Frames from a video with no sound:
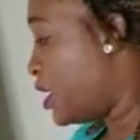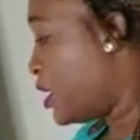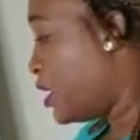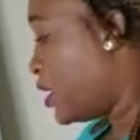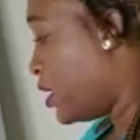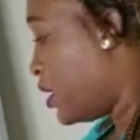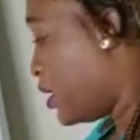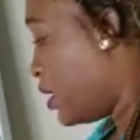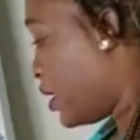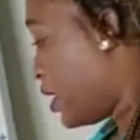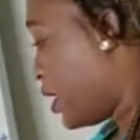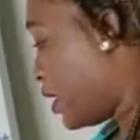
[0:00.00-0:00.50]

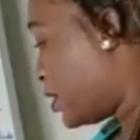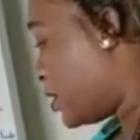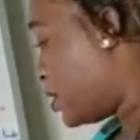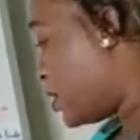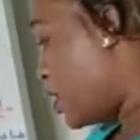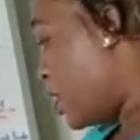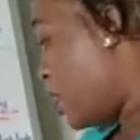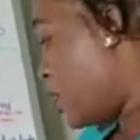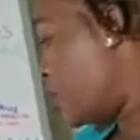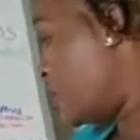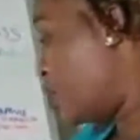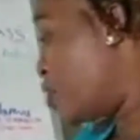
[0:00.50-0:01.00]
Yes.
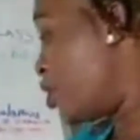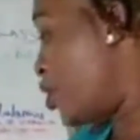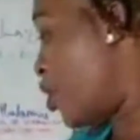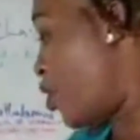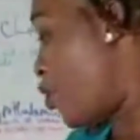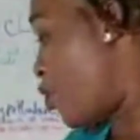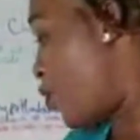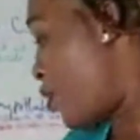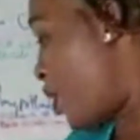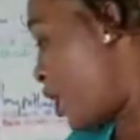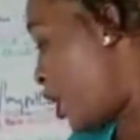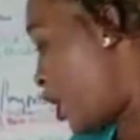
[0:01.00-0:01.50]
So
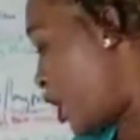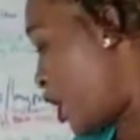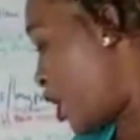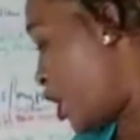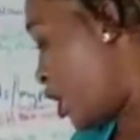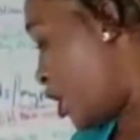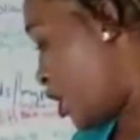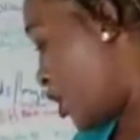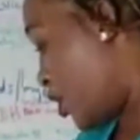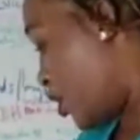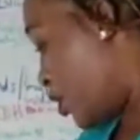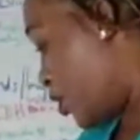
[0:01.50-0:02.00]
we're
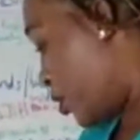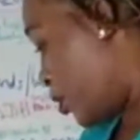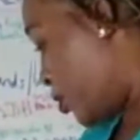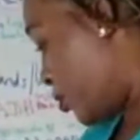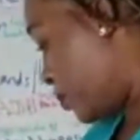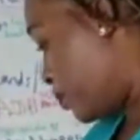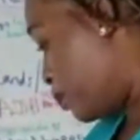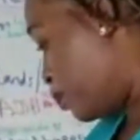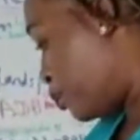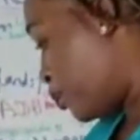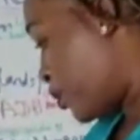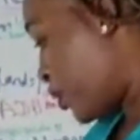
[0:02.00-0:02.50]
gonna
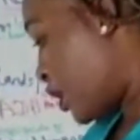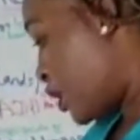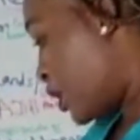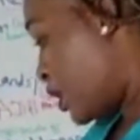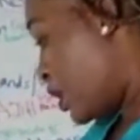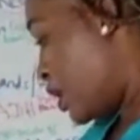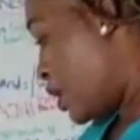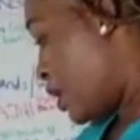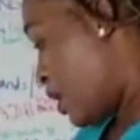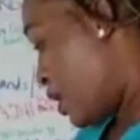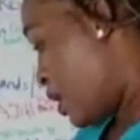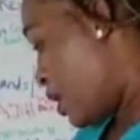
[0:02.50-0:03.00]

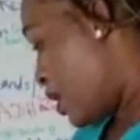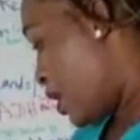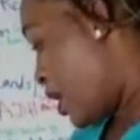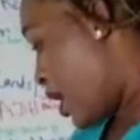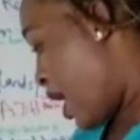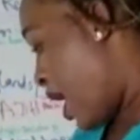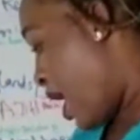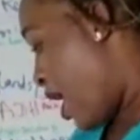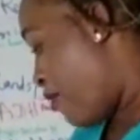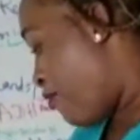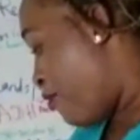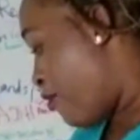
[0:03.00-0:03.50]

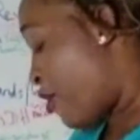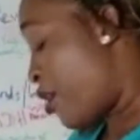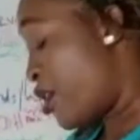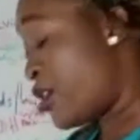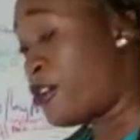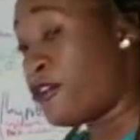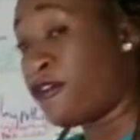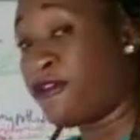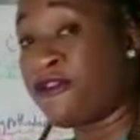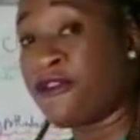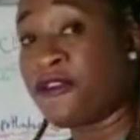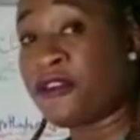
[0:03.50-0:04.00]
avoid
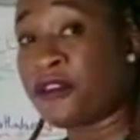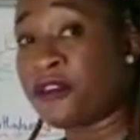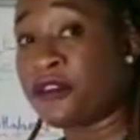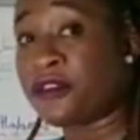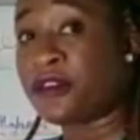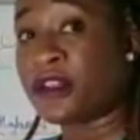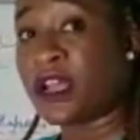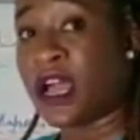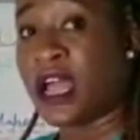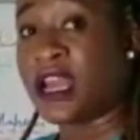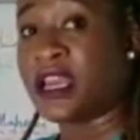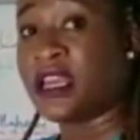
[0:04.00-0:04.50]
food
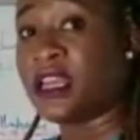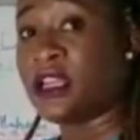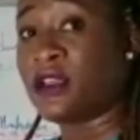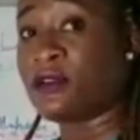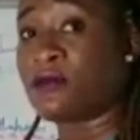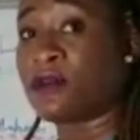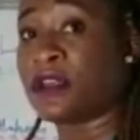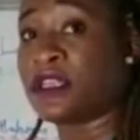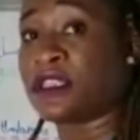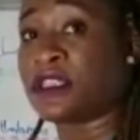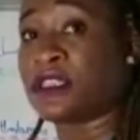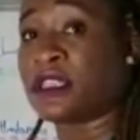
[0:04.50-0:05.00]
and
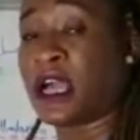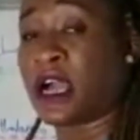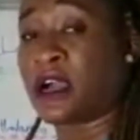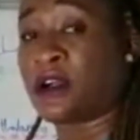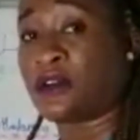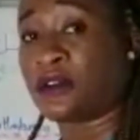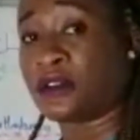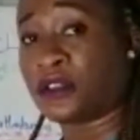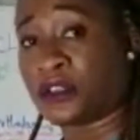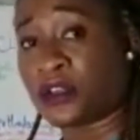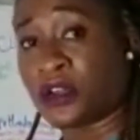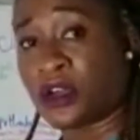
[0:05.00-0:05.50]
liquids that
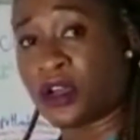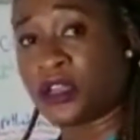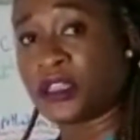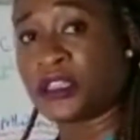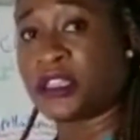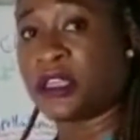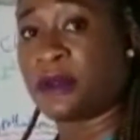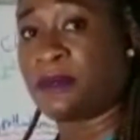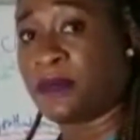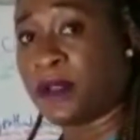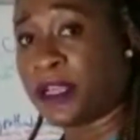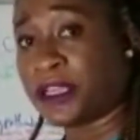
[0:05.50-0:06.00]
could cause the
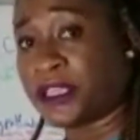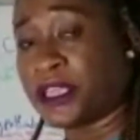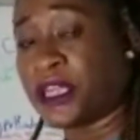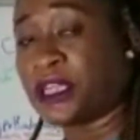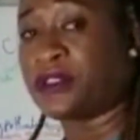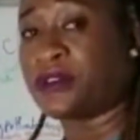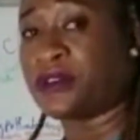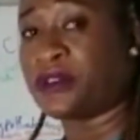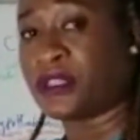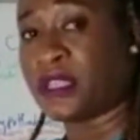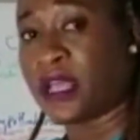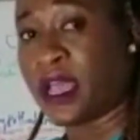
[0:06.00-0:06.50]
patient
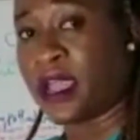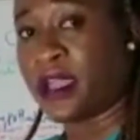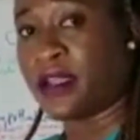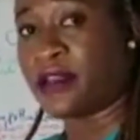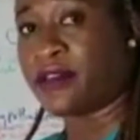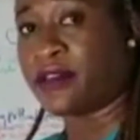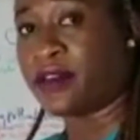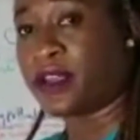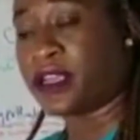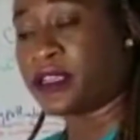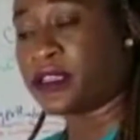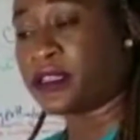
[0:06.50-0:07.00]
to
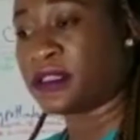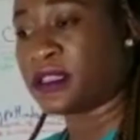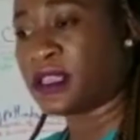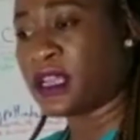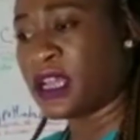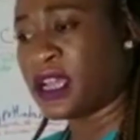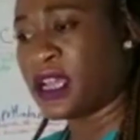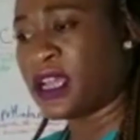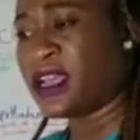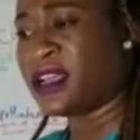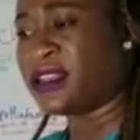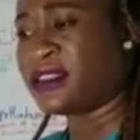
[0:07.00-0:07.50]
diurese.
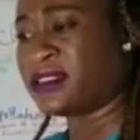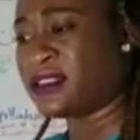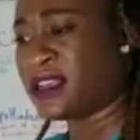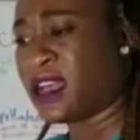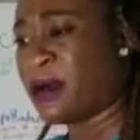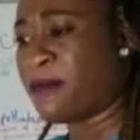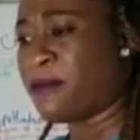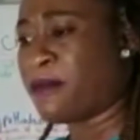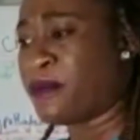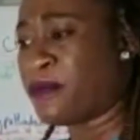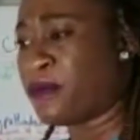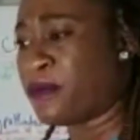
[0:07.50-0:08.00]

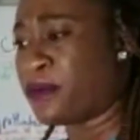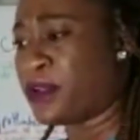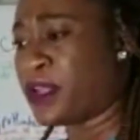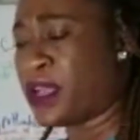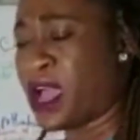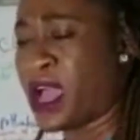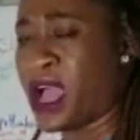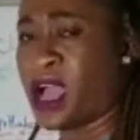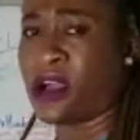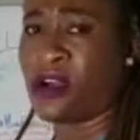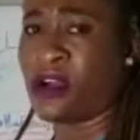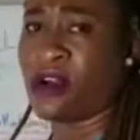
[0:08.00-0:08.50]
Example,
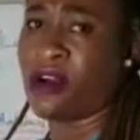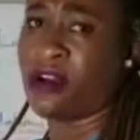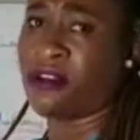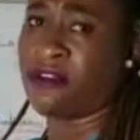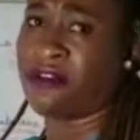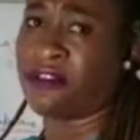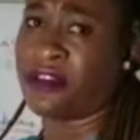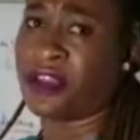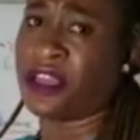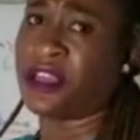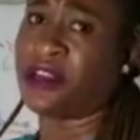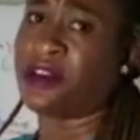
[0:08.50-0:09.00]

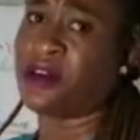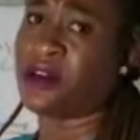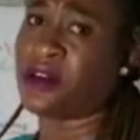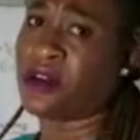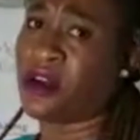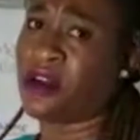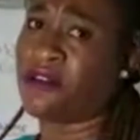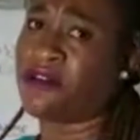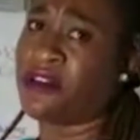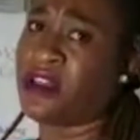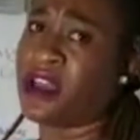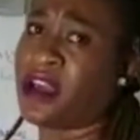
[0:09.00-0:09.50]
coffee.
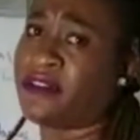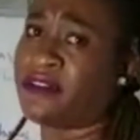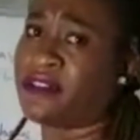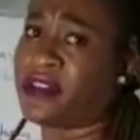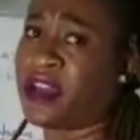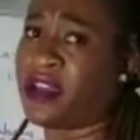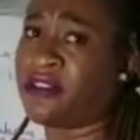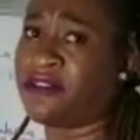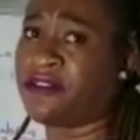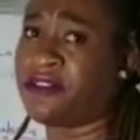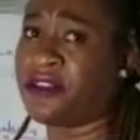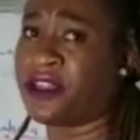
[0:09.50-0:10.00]
Coffee have
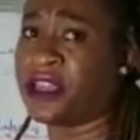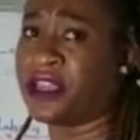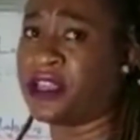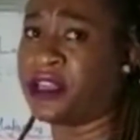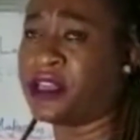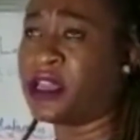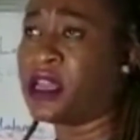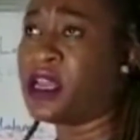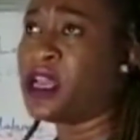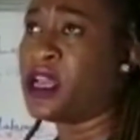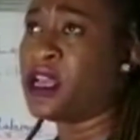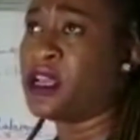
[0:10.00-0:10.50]
caffeine.
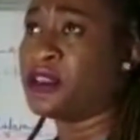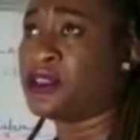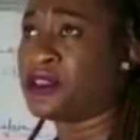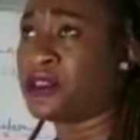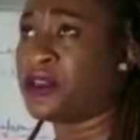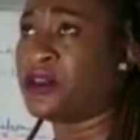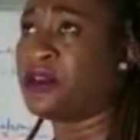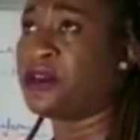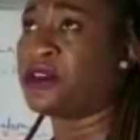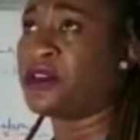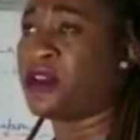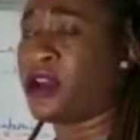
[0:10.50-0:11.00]

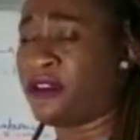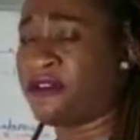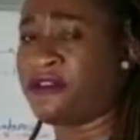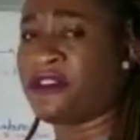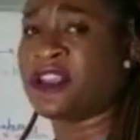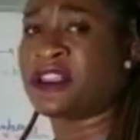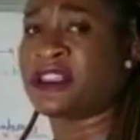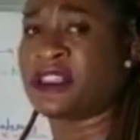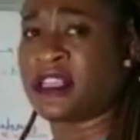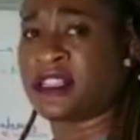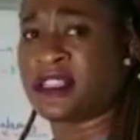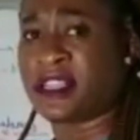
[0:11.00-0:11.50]
So coffee
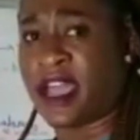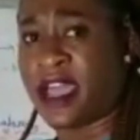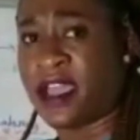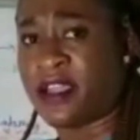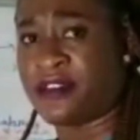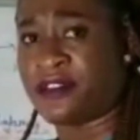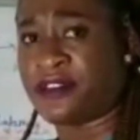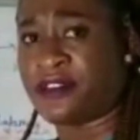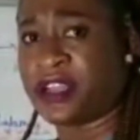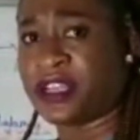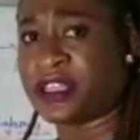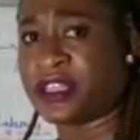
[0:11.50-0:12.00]
is a
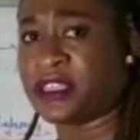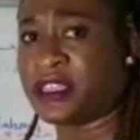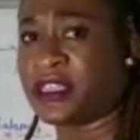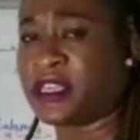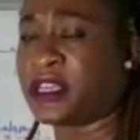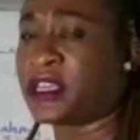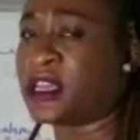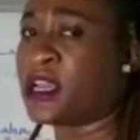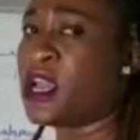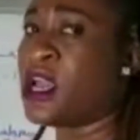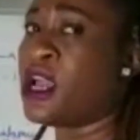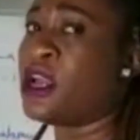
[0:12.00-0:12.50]
diuretic.
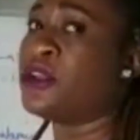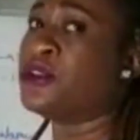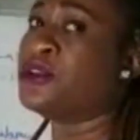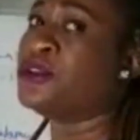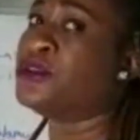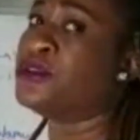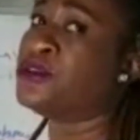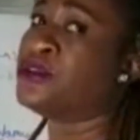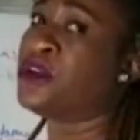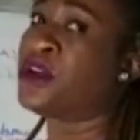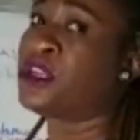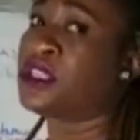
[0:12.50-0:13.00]
Do
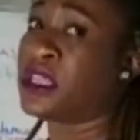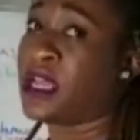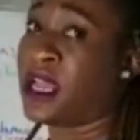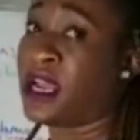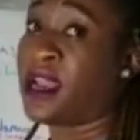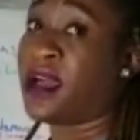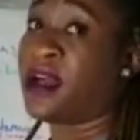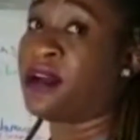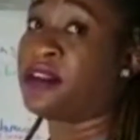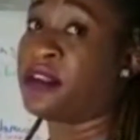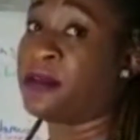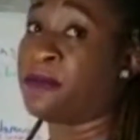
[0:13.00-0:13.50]
not
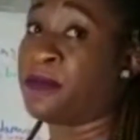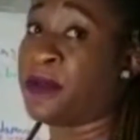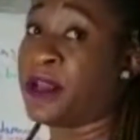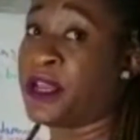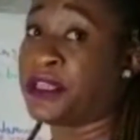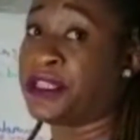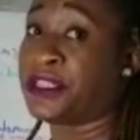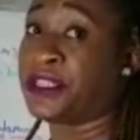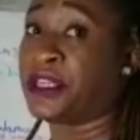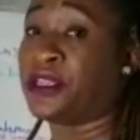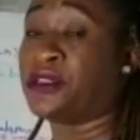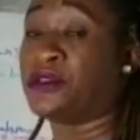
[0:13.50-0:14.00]
allow the
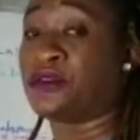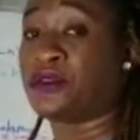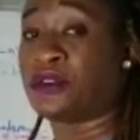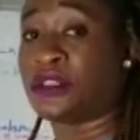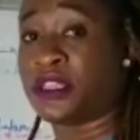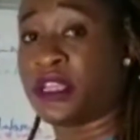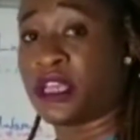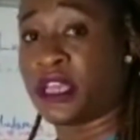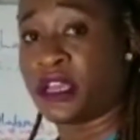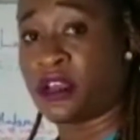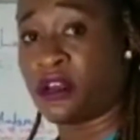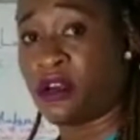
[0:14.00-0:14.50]
patient to
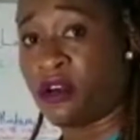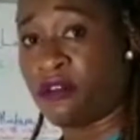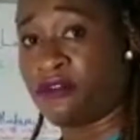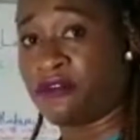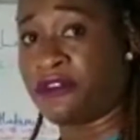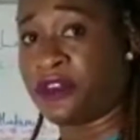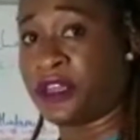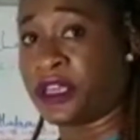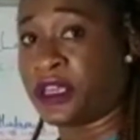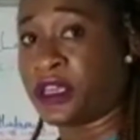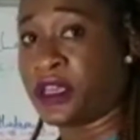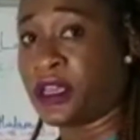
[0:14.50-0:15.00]
take
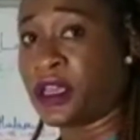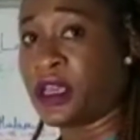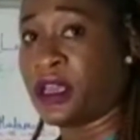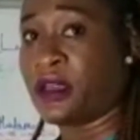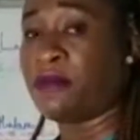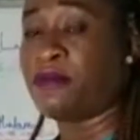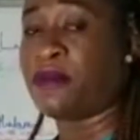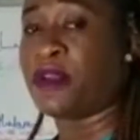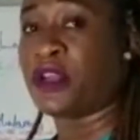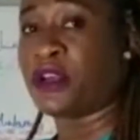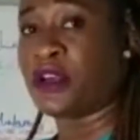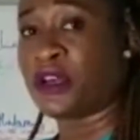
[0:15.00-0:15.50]
coffee,
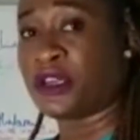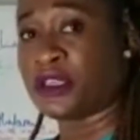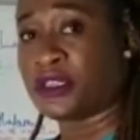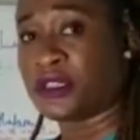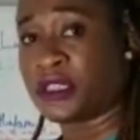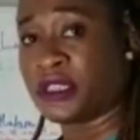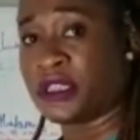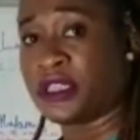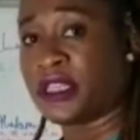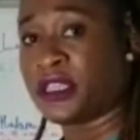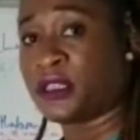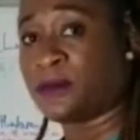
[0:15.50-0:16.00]
because
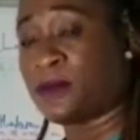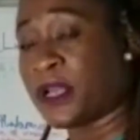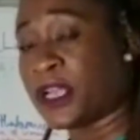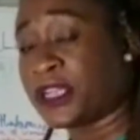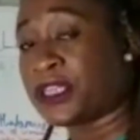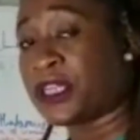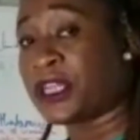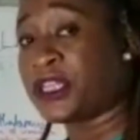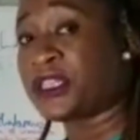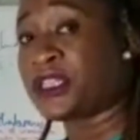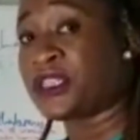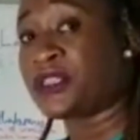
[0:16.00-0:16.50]
this
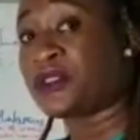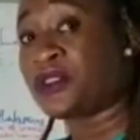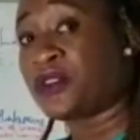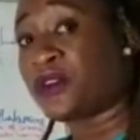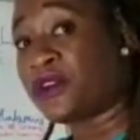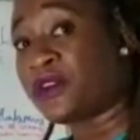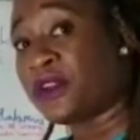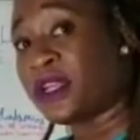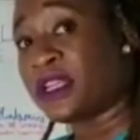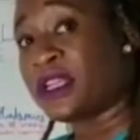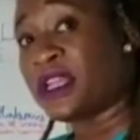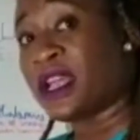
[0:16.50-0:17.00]
patient is
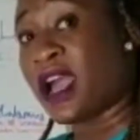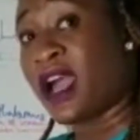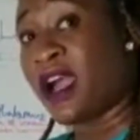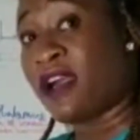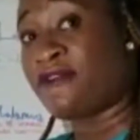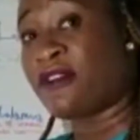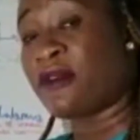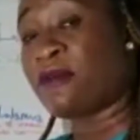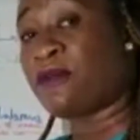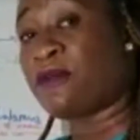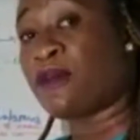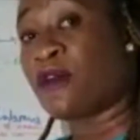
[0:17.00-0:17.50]
already
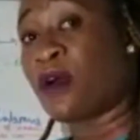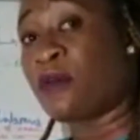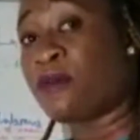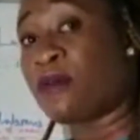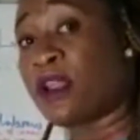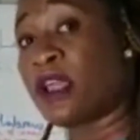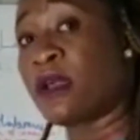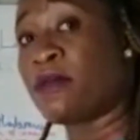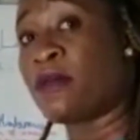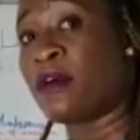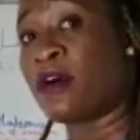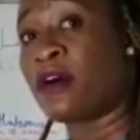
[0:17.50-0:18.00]
having
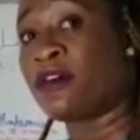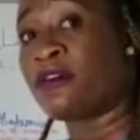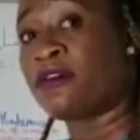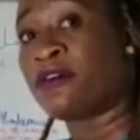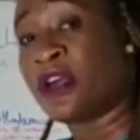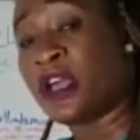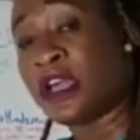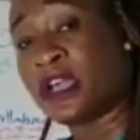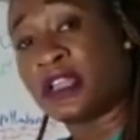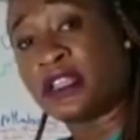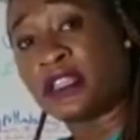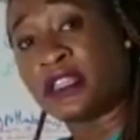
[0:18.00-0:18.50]
problem of
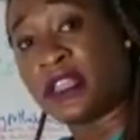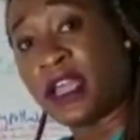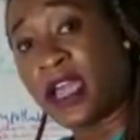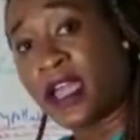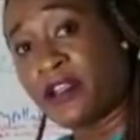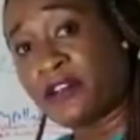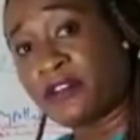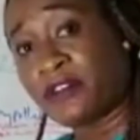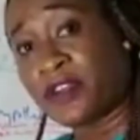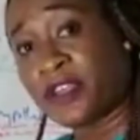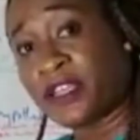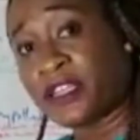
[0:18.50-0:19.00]

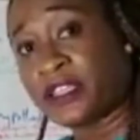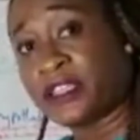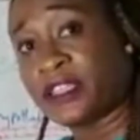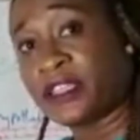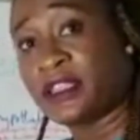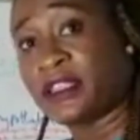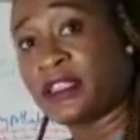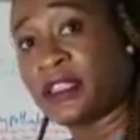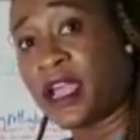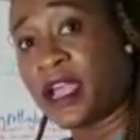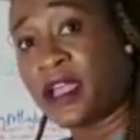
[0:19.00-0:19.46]
diuresing,